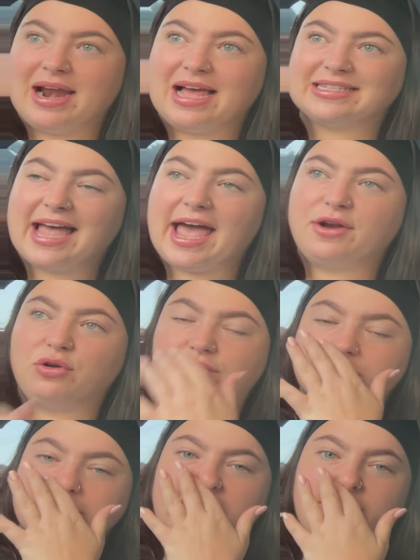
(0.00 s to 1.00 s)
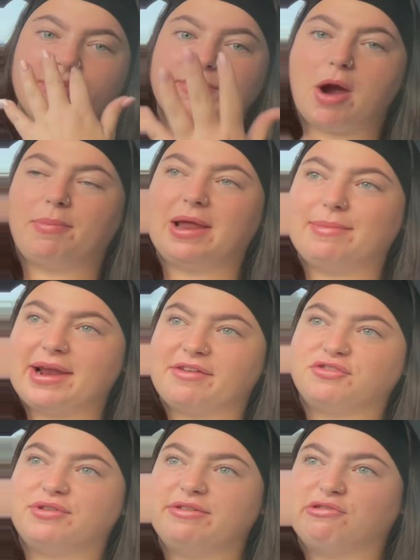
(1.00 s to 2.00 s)
last night. I don't know if you can hear me properly. I might have
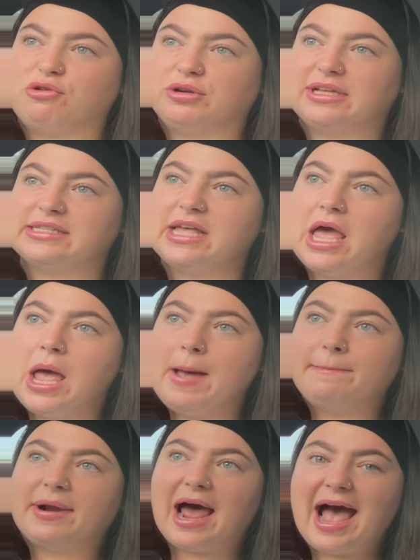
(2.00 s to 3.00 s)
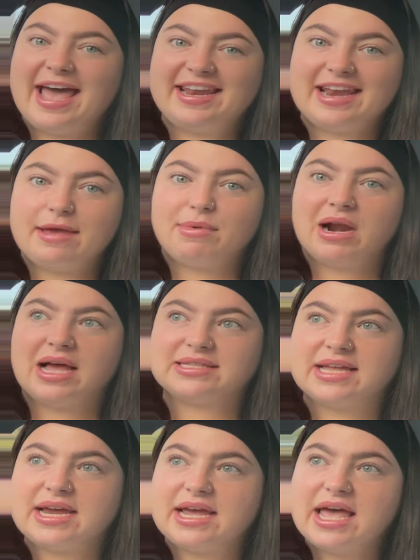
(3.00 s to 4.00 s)
to re-record this. But I had a nightmare last
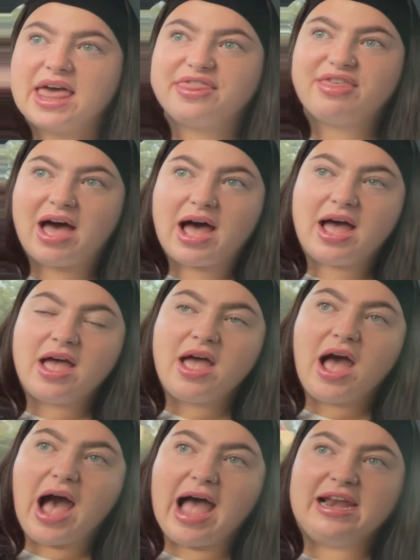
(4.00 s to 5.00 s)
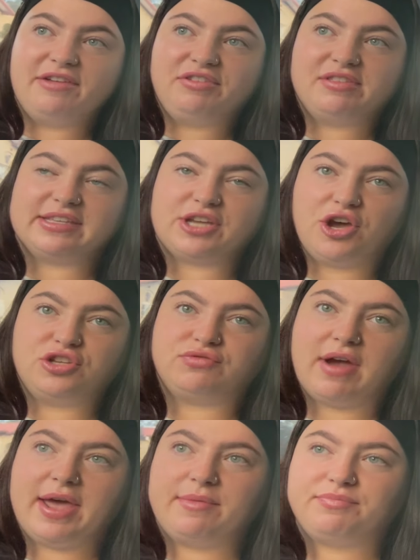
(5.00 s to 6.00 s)
night that I lived in this house,
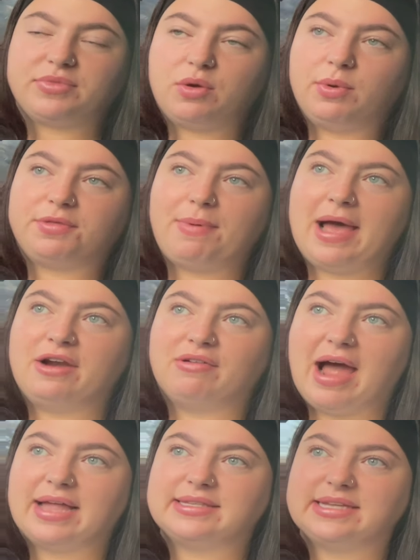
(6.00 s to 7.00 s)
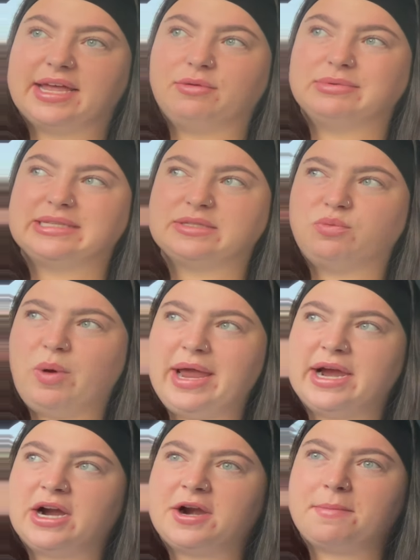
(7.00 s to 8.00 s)
right, with a pile of rats. And it was this
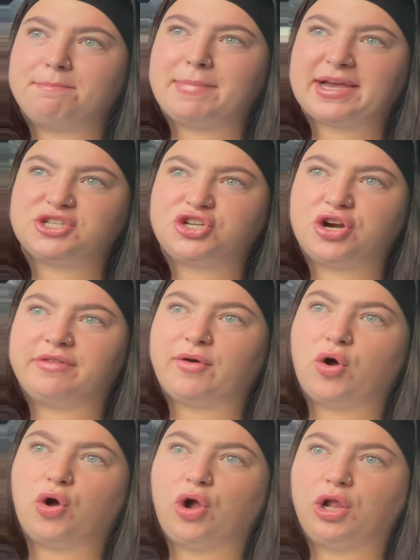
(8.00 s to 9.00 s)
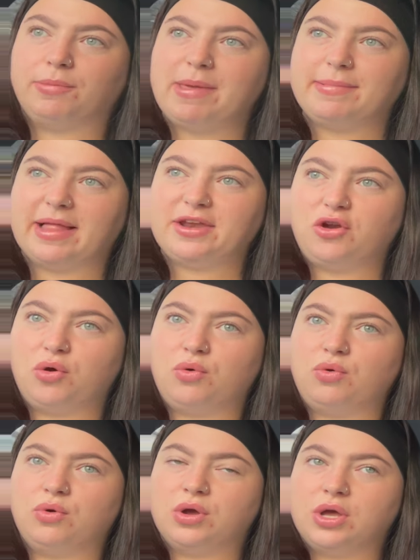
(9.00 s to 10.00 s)
weird mixture of all the people I
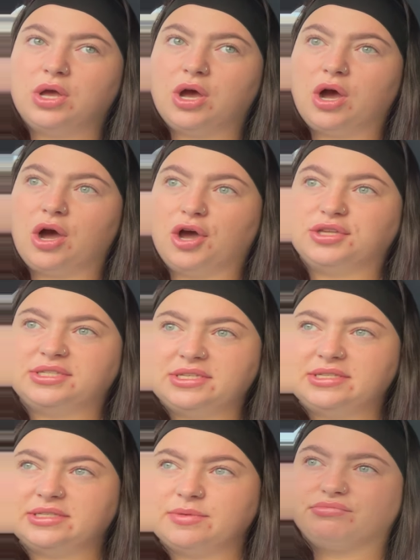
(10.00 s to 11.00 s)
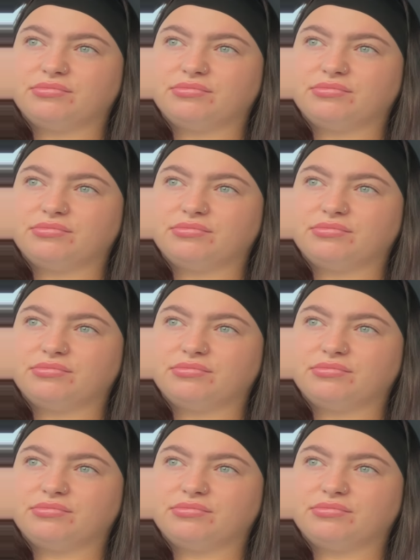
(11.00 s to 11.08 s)
know houses.